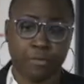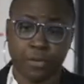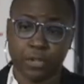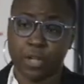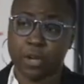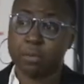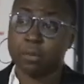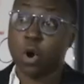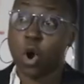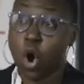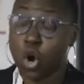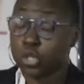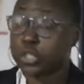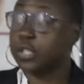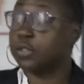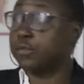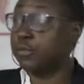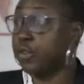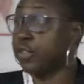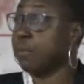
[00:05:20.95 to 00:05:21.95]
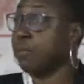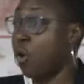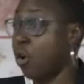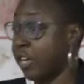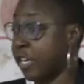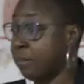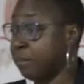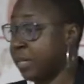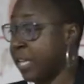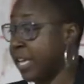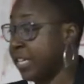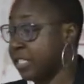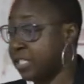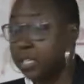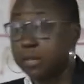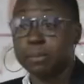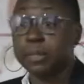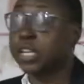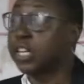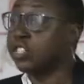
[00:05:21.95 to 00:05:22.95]
for the
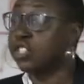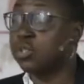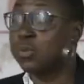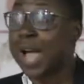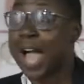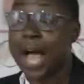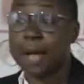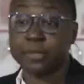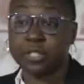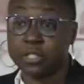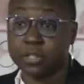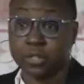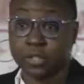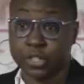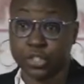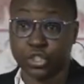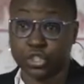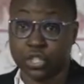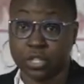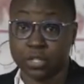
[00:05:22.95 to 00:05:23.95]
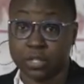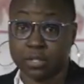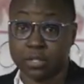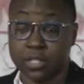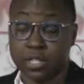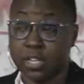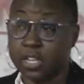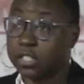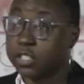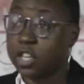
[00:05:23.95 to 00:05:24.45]
marketplace, because you absolutely shouldn't.